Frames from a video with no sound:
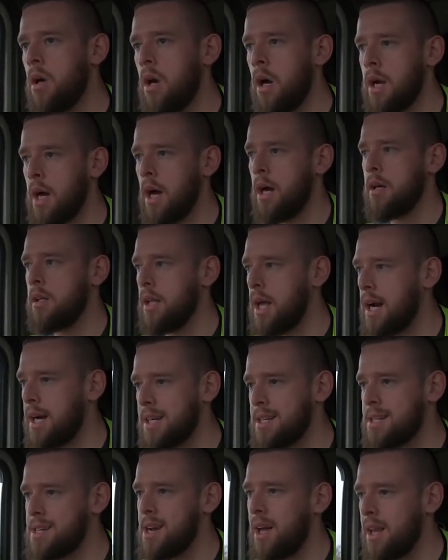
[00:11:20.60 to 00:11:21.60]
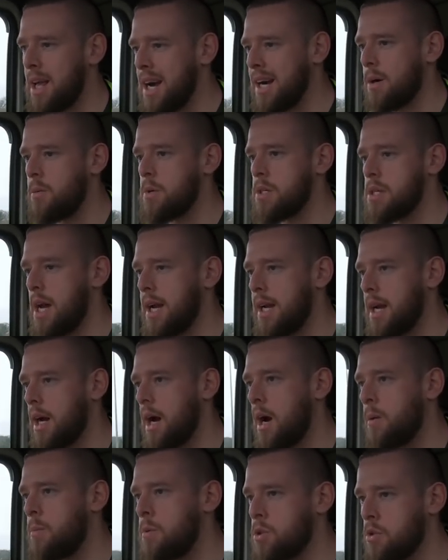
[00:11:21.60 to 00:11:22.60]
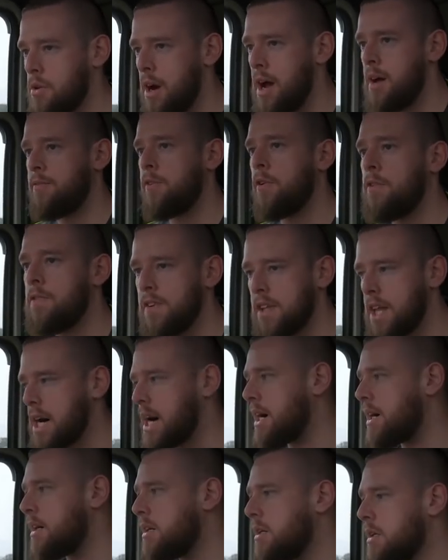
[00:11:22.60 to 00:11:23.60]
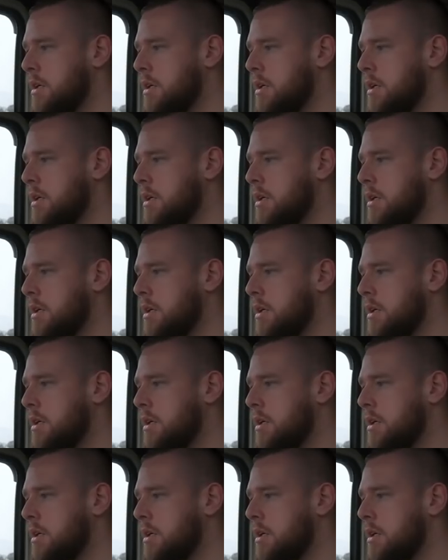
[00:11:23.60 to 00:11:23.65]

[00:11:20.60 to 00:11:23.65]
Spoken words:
And I, like I said, like I was saying, I was grateful for that.